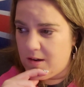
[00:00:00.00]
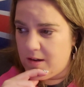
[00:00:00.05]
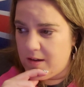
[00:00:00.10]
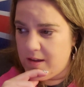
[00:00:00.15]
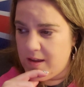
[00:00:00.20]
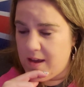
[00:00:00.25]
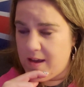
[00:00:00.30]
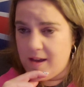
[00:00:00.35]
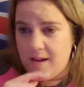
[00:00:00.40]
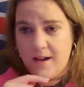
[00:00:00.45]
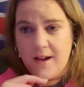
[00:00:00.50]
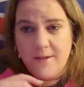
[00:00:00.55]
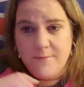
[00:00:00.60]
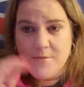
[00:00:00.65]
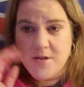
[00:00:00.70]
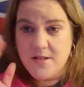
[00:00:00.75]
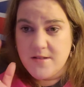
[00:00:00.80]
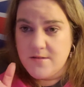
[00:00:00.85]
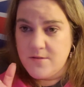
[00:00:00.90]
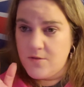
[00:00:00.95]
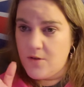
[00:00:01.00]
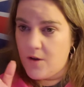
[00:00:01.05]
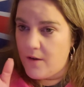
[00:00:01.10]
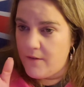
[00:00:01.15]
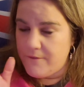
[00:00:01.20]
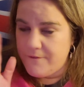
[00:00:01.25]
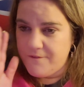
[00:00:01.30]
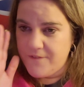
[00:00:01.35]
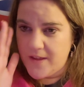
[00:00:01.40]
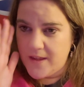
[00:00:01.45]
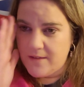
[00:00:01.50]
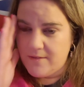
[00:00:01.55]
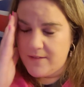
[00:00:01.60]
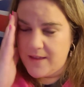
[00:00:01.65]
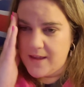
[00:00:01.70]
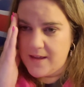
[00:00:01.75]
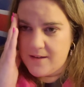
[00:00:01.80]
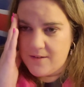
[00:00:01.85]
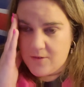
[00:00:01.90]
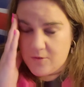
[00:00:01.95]
yeah, I'm just not
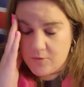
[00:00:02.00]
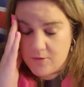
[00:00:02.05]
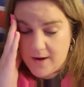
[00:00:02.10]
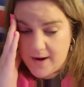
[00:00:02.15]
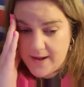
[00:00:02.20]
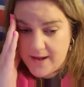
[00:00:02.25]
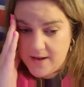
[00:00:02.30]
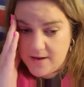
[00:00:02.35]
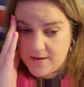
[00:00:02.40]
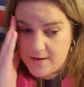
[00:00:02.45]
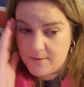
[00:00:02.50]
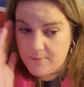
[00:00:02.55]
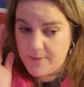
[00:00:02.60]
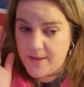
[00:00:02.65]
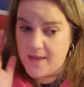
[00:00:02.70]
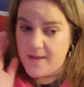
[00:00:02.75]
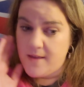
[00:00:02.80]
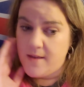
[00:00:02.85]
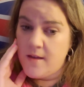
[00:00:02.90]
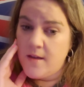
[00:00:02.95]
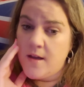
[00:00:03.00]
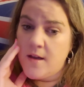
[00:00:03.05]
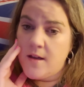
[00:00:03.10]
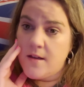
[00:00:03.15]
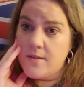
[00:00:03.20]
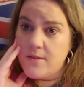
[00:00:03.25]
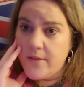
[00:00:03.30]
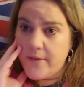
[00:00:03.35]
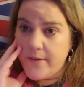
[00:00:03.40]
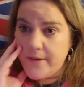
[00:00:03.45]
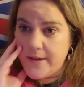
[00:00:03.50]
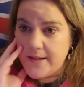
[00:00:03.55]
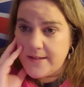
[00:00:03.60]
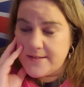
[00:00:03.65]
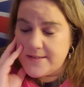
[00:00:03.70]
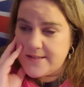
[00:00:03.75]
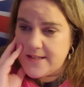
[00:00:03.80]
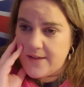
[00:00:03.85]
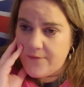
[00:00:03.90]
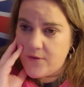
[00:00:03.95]
feeling great. I'll be
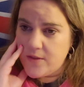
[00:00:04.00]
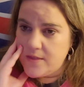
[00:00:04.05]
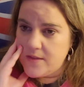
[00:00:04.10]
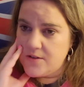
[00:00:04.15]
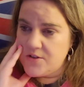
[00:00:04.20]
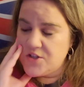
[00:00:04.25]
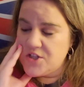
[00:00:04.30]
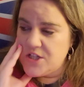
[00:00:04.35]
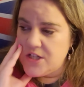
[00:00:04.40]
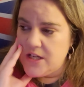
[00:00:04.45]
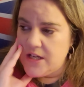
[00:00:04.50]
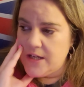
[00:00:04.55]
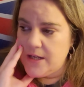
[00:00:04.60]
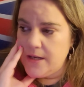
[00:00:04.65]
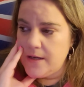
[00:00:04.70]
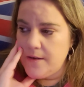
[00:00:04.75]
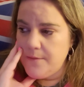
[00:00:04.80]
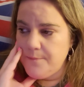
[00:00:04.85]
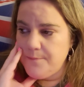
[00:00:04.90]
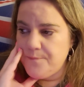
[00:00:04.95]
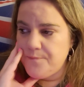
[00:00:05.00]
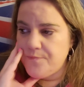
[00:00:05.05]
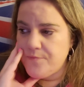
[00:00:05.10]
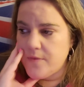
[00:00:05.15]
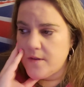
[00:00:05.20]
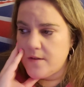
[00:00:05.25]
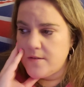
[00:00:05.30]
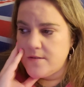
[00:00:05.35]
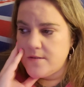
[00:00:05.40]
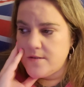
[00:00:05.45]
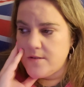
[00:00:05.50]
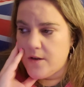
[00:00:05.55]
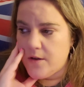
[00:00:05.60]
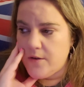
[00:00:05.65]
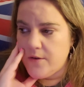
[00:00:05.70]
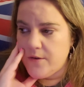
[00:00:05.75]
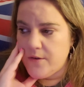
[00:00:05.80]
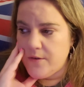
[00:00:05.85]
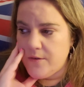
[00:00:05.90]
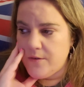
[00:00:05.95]
37 this year,
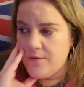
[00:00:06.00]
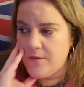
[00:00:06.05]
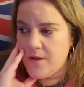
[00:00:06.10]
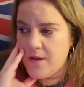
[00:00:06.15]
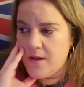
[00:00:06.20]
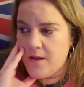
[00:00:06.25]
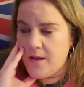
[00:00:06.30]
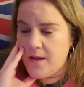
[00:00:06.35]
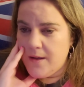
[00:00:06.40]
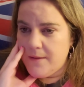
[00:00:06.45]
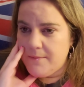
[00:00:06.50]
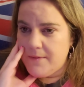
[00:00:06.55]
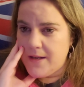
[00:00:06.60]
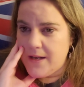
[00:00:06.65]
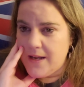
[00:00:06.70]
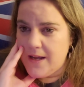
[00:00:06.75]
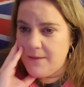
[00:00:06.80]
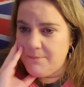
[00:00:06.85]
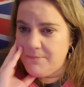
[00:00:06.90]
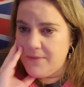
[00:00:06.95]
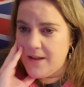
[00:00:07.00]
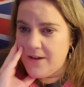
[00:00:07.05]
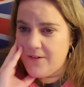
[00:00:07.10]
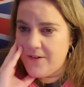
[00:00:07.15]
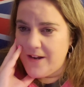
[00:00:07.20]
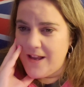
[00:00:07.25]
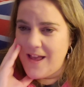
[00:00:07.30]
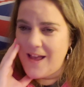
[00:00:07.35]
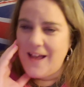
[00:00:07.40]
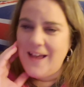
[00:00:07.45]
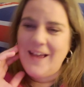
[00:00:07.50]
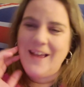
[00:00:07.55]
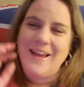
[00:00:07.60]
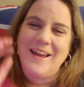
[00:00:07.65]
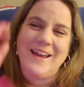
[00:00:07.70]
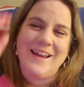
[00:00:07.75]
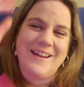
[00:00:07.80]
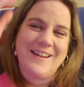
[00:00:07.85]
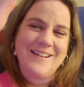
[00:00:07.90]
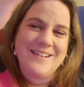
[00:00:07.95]
so getting up there in
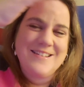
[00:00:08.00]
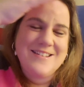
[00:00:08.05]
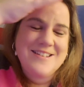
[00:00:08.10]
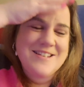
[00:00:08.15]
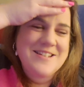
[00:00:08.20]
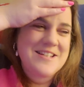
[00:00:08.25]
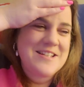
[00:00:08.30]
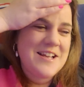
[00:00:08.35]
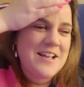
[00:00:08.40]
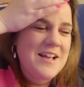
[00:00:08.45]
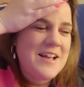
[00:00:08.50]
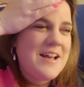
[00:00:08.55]
age.